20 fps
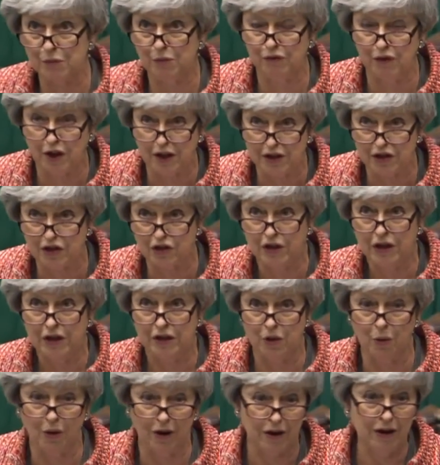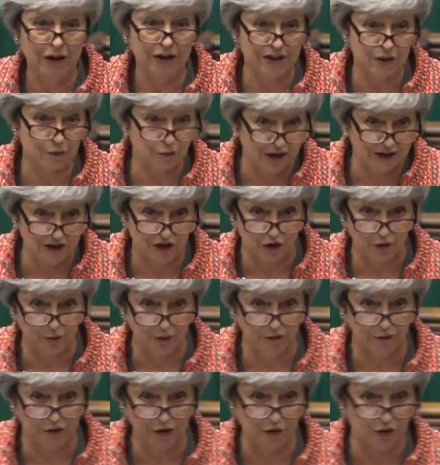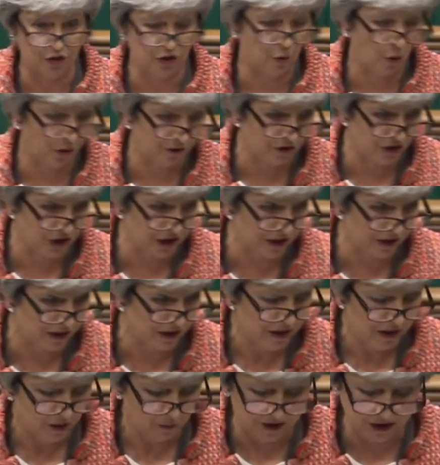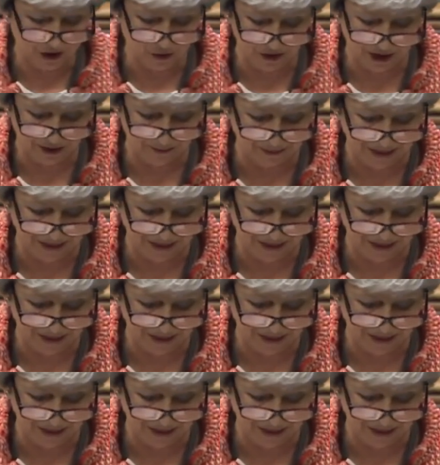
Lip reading: provided it's practicable for you to quarantine when you come